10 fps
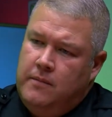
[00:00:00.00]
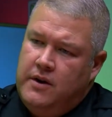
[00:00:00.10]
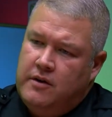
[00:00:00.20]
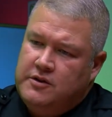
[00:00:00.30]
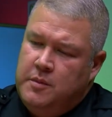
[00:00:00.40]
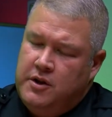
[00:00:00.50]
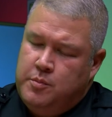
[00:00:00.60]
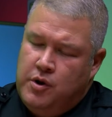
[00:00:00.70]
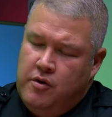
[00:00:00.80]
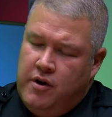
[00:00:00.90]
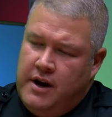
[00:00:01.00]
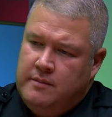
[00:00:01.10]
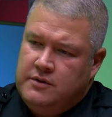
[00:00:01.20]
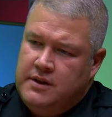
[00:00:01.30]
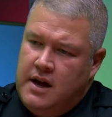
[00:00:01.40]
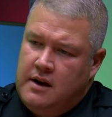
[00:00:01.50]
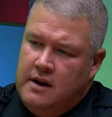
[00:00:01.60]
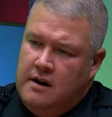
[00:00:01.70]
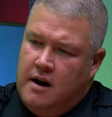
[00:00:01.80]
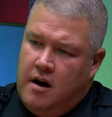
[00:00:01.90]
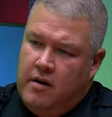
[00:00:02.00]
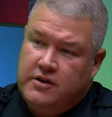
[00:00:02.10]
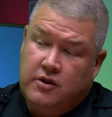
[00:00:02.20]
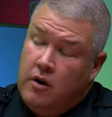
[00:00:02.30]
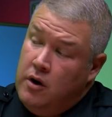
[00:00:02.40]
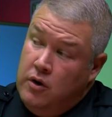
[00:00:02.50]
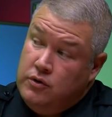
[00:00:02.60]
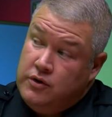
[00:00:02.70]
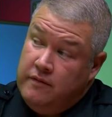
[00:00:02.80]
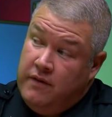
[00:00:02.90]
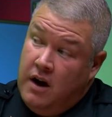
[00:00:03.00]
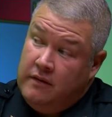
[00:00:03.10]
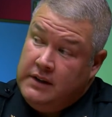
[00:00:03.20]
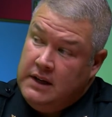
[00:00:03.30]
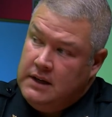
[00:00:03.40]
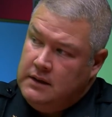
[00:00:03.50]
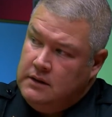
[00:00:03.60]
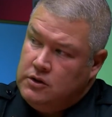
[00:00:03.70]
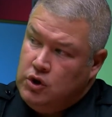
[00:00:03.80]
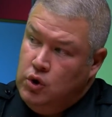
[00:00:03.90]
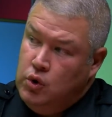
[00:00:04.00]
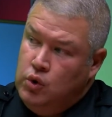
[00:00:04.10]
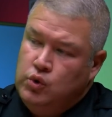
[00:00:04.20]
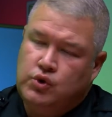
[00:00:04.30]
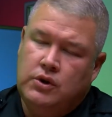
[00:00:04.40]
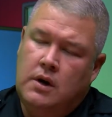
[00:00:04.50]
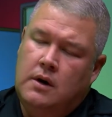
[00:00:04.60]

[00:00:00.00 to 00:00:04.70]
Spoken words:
There are some other programs that our SROs are involved in the schools.